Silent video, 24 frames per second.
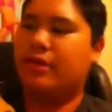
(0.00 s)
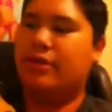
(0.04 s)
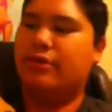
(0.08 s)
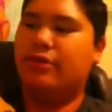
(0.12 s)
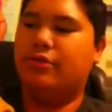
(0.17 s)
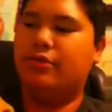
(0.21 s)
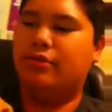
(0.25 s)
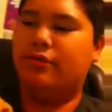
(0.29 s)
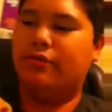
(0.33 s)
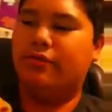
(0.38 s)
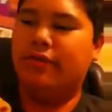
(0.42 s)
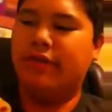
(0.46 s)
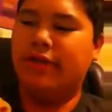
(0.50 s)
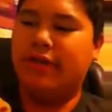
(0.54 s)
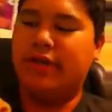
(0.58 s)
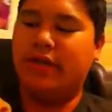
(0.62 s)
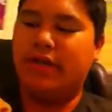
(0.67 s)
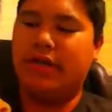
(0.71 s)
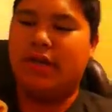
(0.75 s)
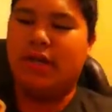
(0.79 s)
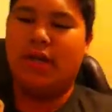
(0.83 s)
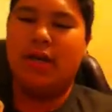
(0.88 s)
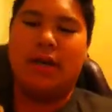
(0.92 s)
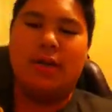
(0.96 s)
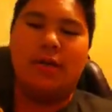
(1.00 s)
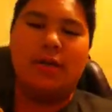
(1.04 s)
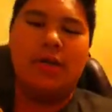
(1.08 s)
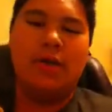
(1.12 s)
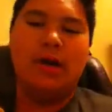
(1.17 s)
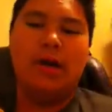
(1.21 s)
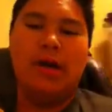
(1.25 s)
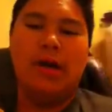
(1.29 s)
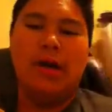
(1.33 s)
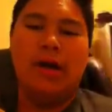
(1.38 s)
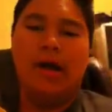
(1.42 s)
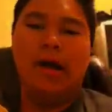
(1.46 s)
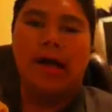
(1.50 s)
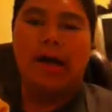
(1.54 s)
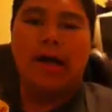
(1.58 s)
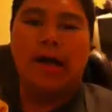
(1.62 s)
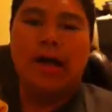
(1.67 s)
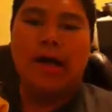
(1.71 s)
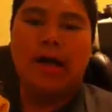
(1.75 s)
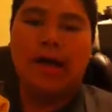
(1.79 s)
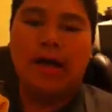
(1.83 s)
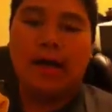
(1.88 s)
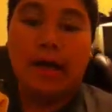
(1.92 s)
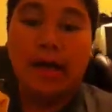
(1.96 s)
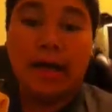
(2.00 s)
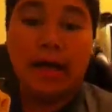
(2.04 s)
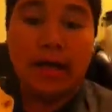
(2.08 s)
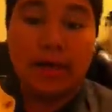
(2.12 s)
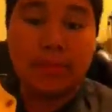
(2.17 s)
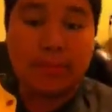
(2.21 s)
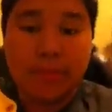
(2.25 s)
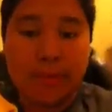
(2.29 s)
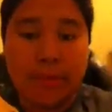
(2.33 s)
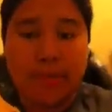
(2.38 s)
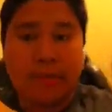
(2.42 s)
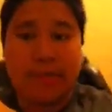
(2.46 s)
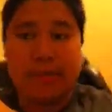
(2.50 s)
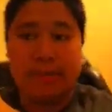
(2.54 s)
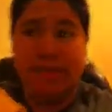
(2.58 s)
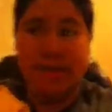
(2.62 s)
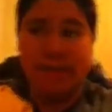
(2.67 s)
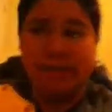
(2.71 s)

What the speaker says: new video, and I am here to